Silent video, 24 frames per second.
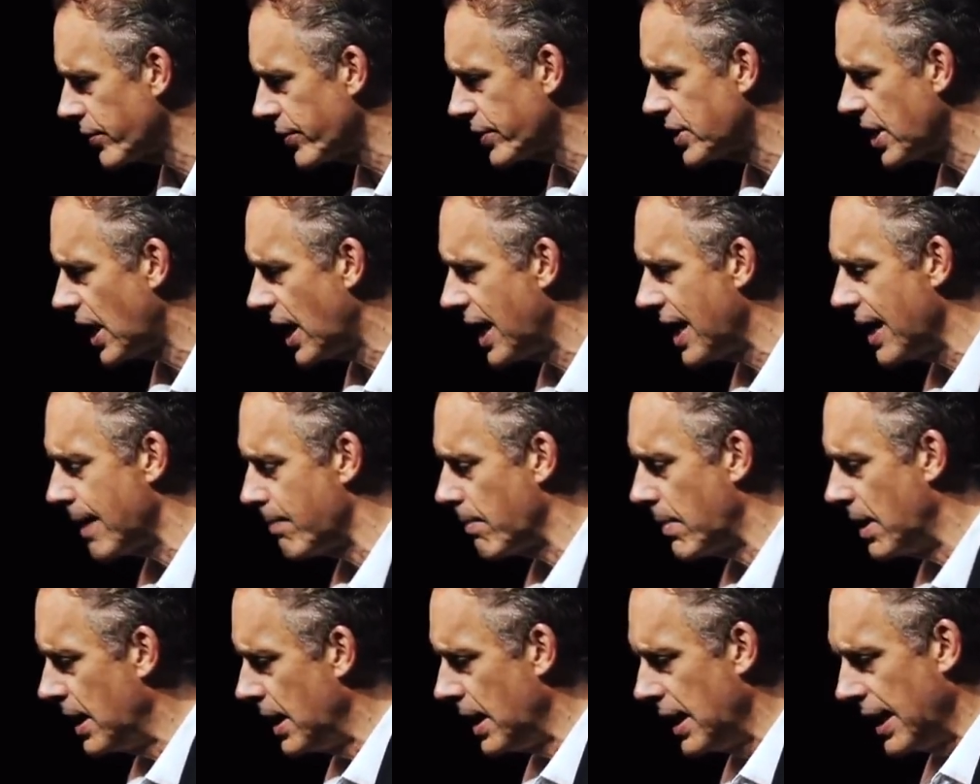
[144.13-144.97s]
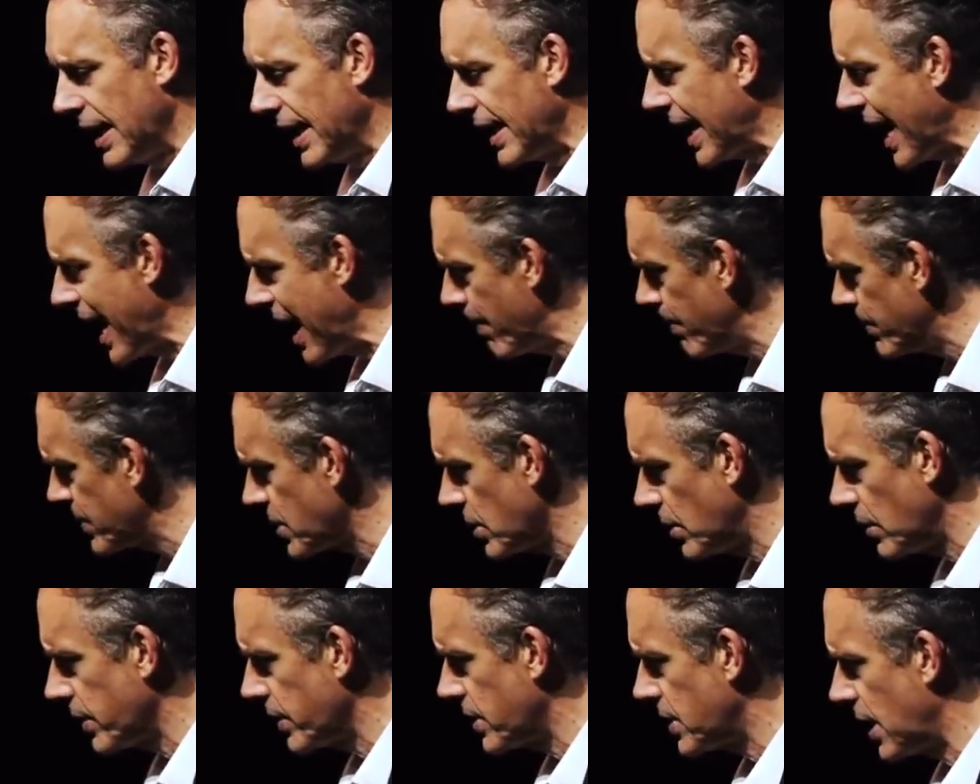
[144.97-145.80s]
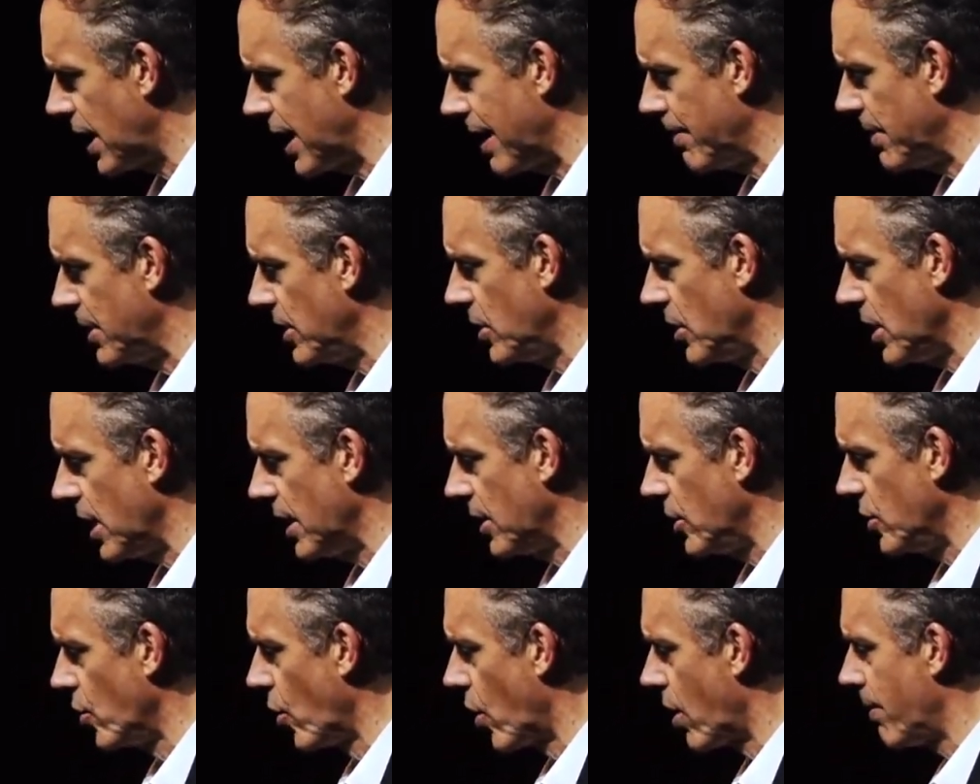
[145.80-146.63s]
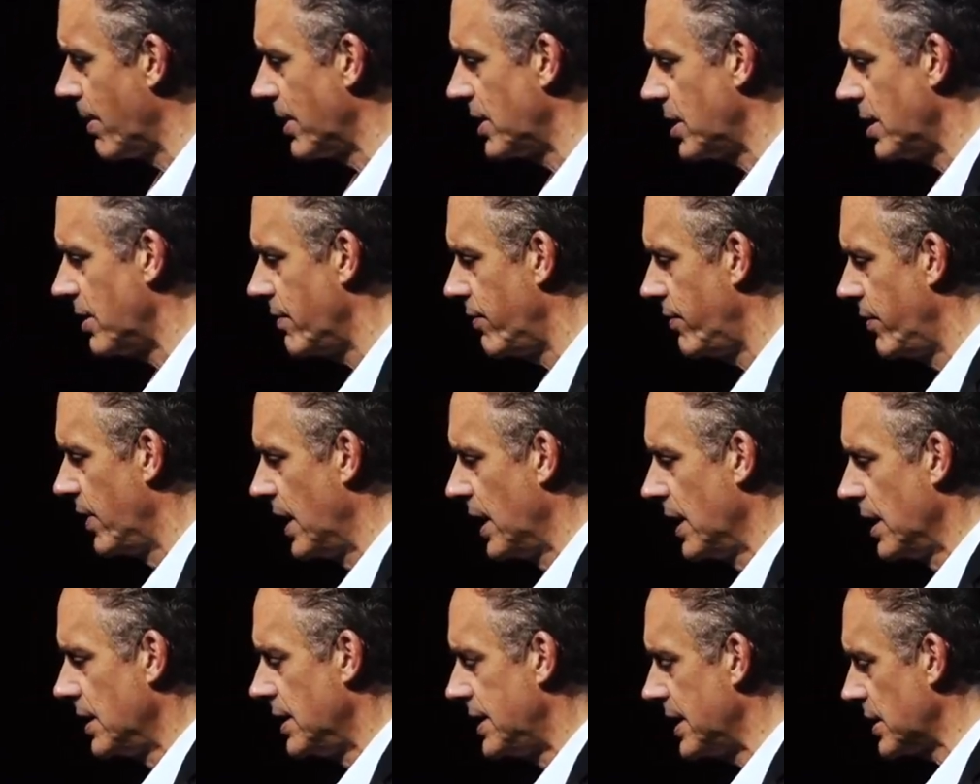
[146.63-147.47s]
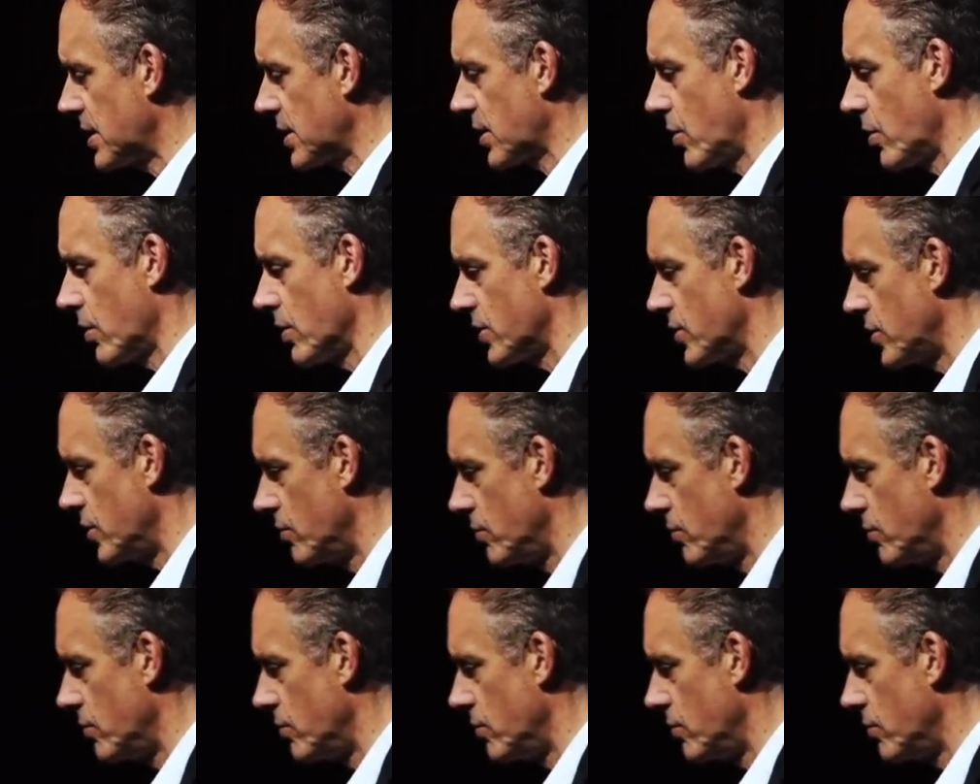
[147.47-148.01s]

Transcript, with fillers: the time. It happens all the time in, in normative discourse.